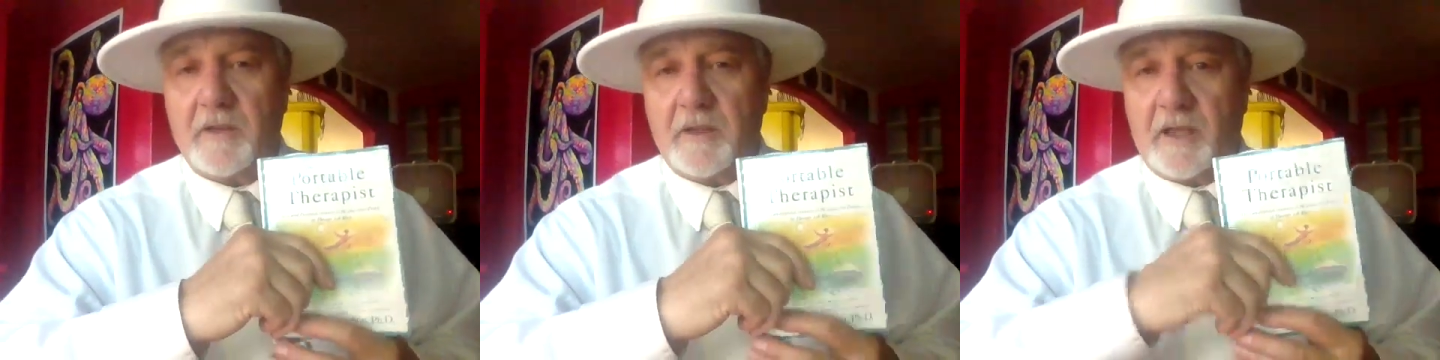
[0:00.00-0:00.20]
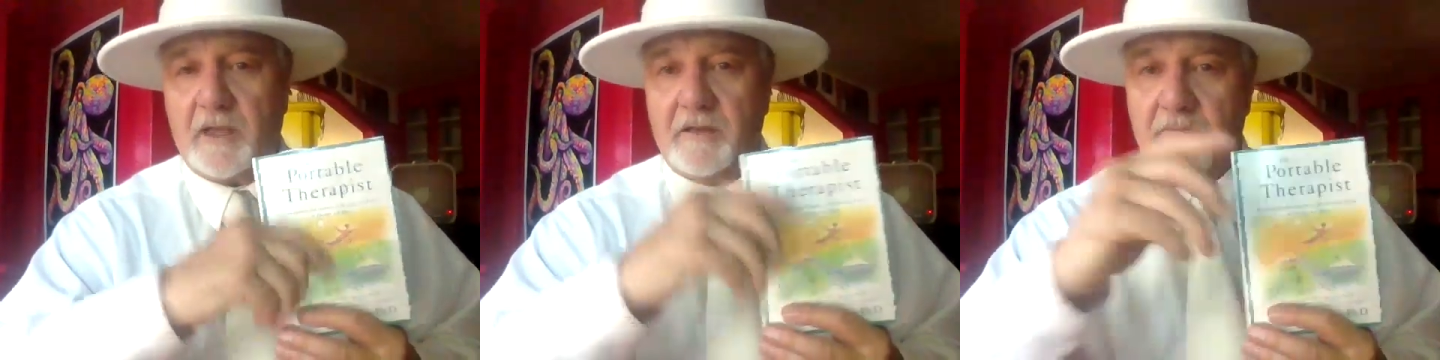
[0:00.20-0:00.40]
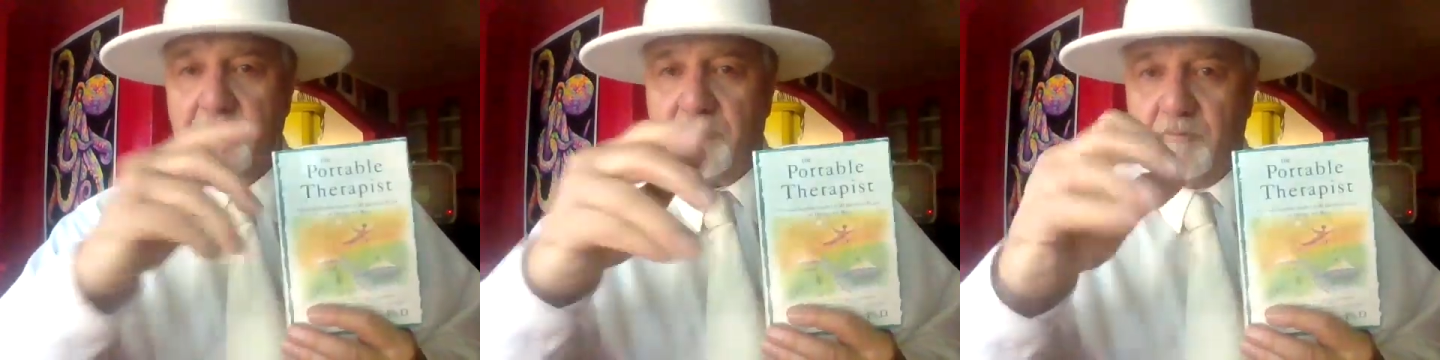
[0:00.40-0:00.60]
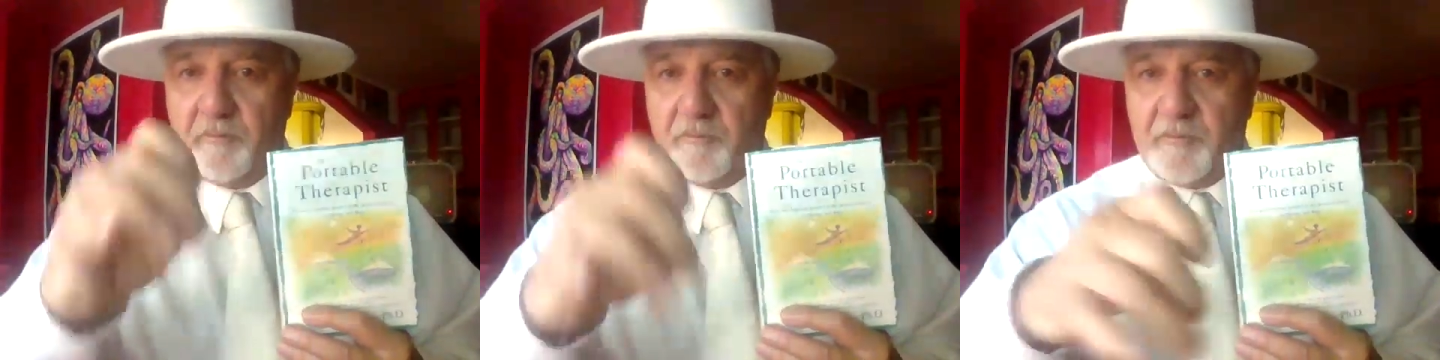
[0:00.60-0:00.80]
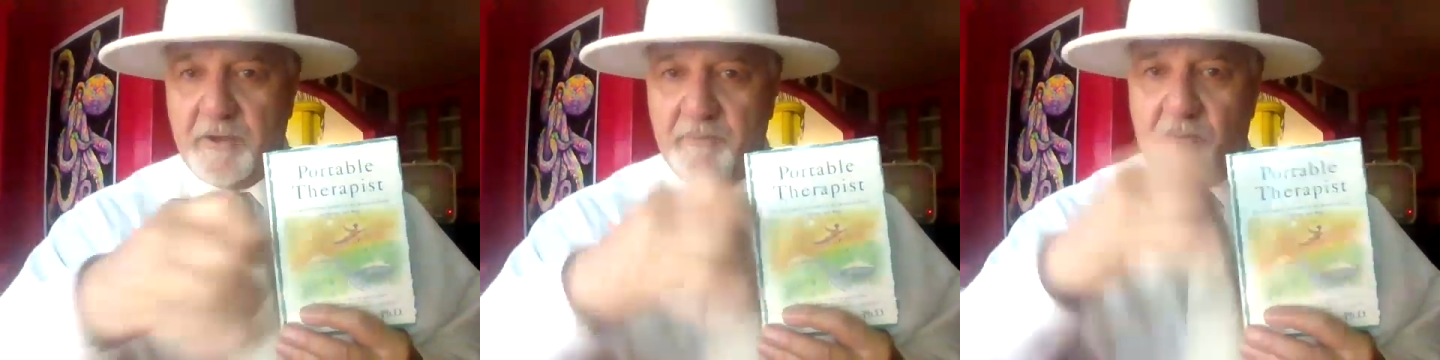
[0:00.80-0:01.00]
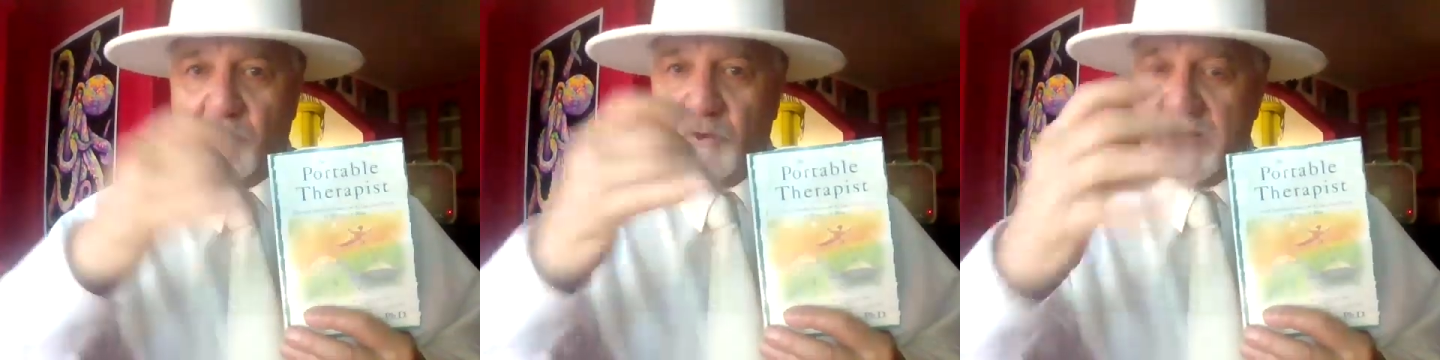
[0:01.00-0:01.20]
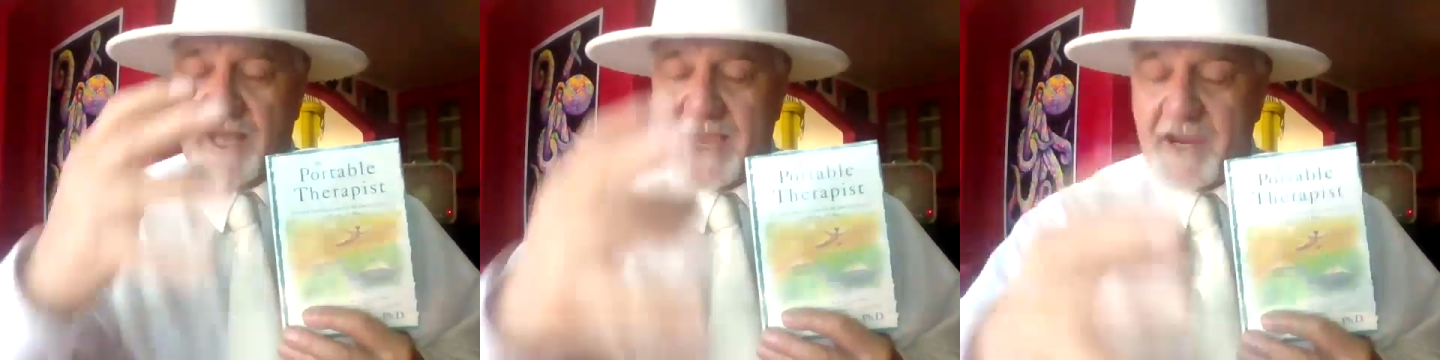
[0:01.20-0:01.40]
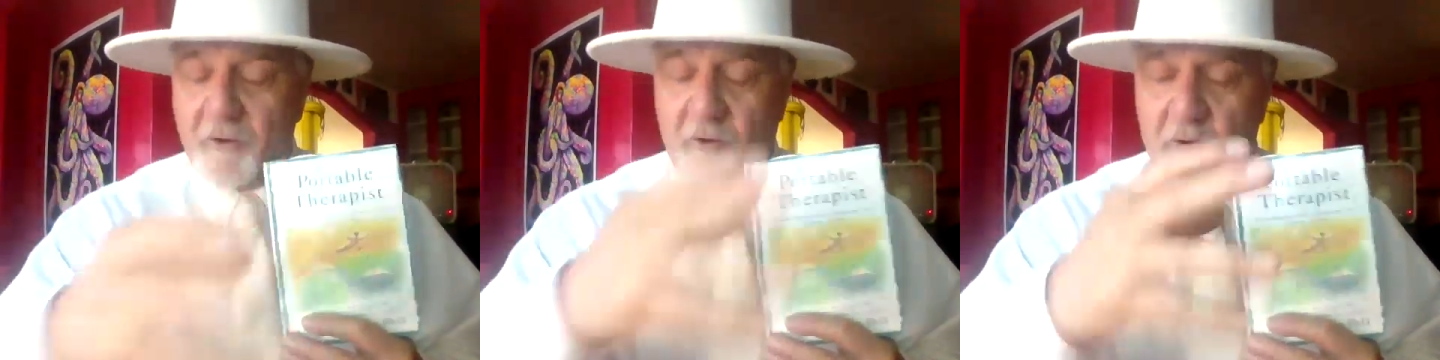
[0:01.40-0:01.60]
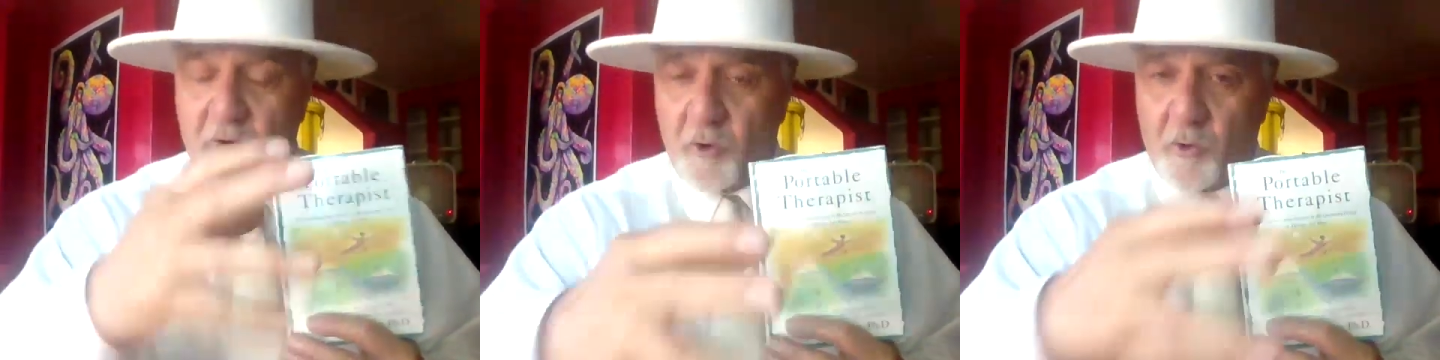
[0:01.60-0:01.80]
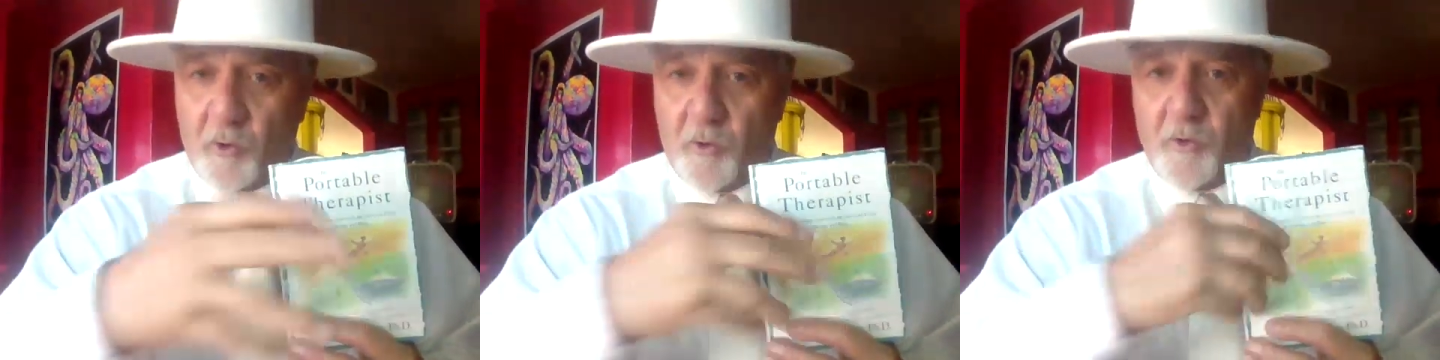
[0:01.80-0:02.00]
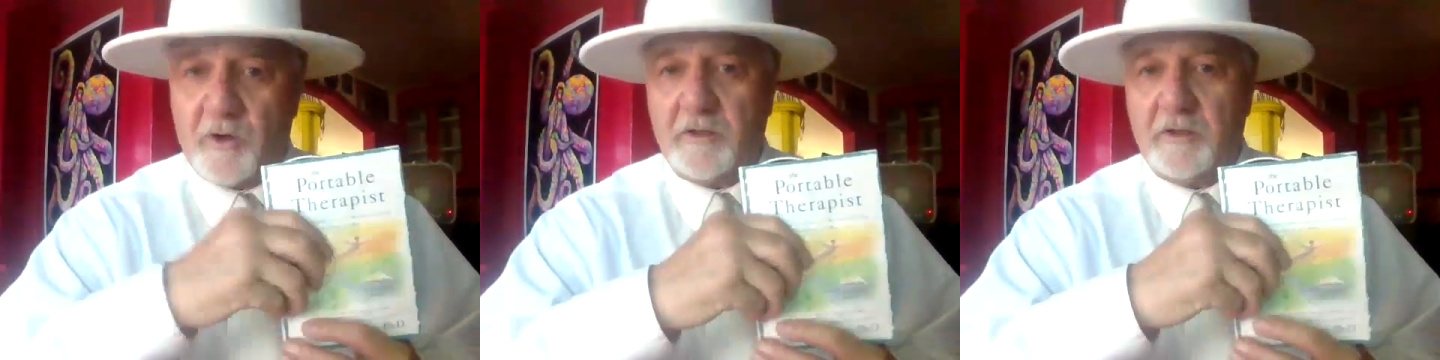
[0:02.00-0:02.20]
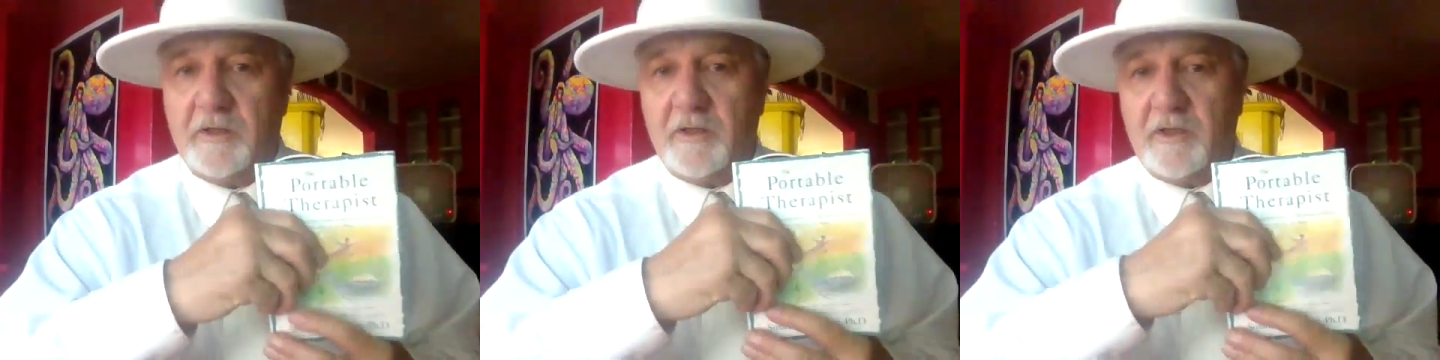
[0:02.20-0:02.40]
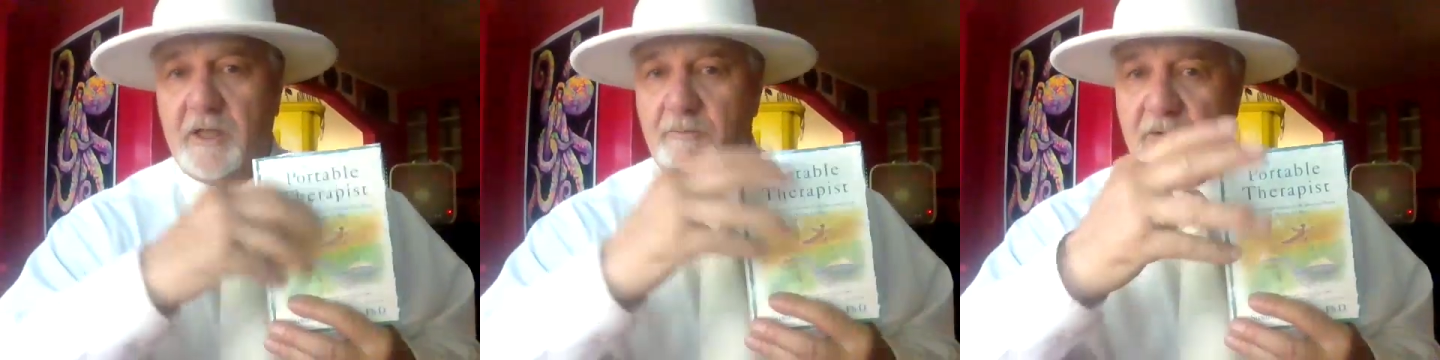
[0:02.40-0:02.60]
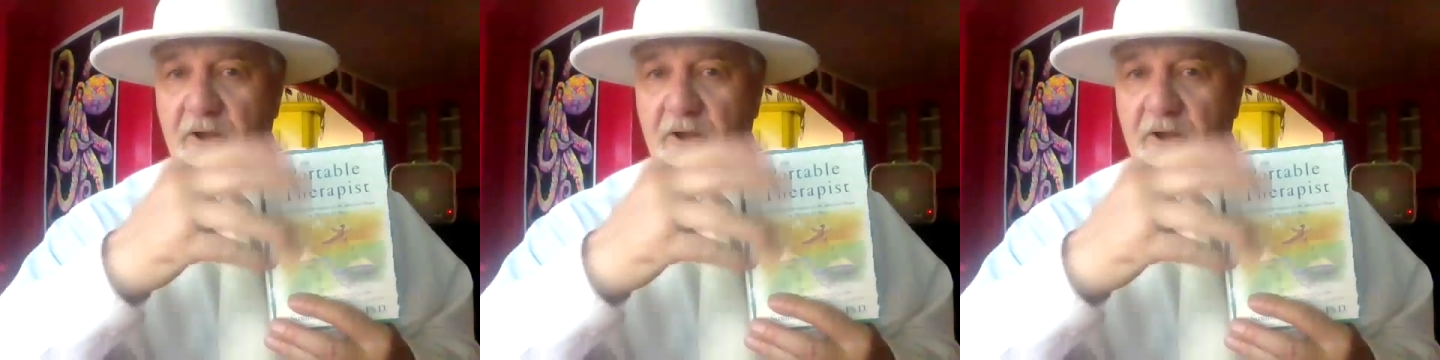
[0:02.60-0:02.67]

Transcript: and people would hire her and